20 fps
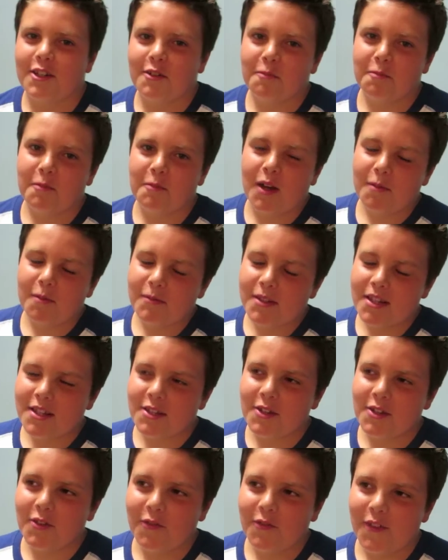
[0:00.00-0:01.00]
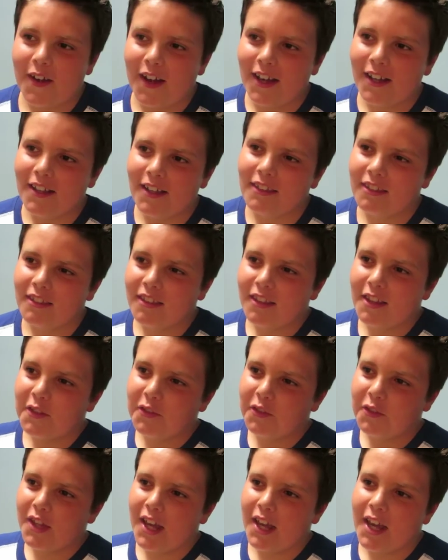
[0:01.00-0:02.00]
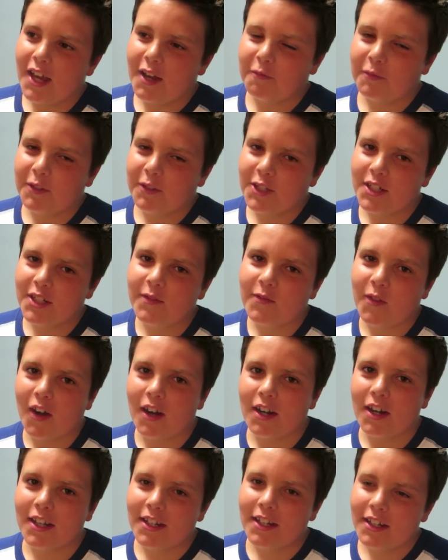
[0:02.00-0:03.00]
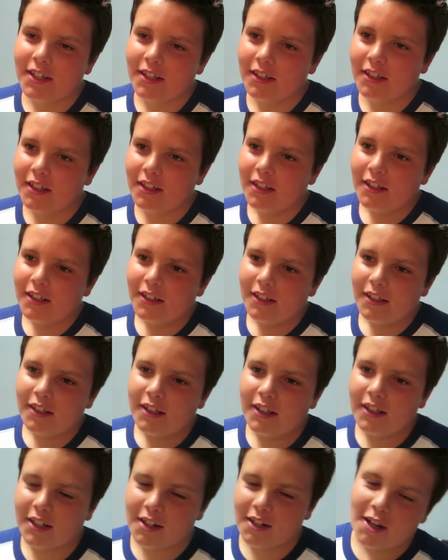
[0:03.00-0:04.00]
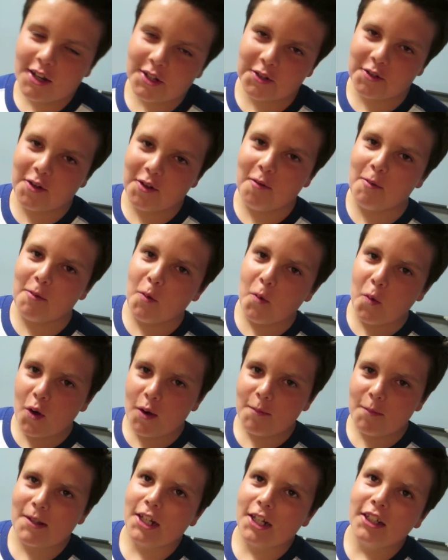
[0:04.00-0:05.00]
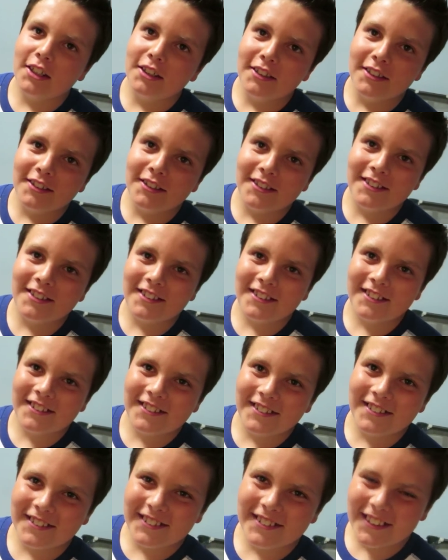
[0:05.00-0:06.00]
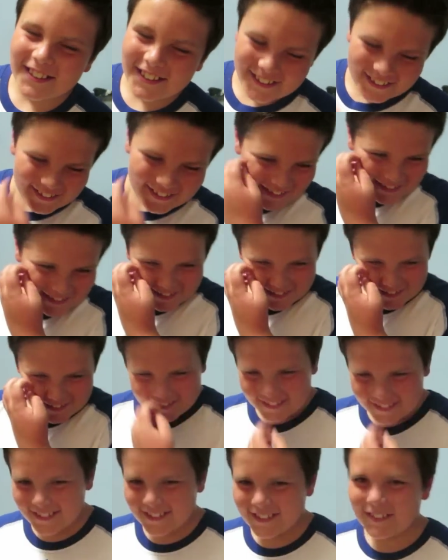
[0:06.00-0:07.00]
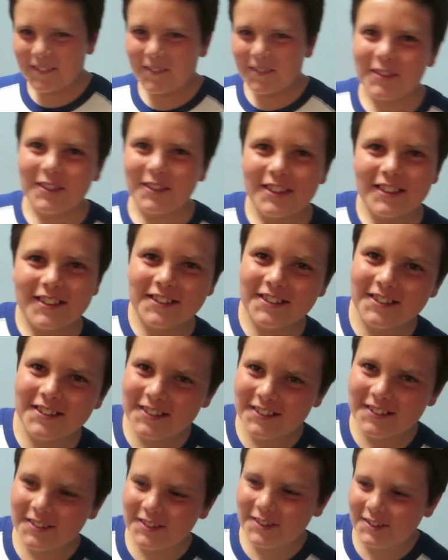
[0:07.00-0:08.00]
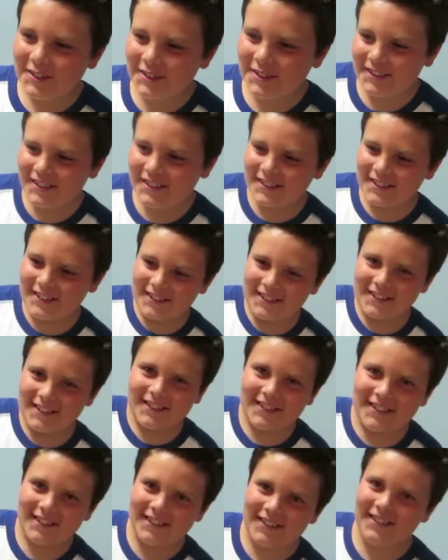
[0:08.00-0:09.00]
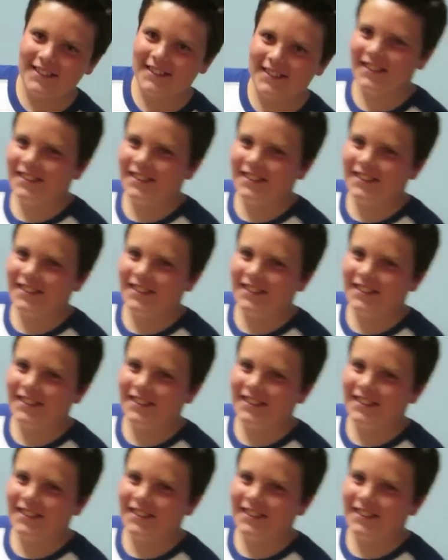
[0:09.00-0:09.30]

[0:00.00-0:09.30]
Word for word: Your mom is so fat that when she farted, it caused global warming. Oh, that's pretty fat. That's a stinky fart.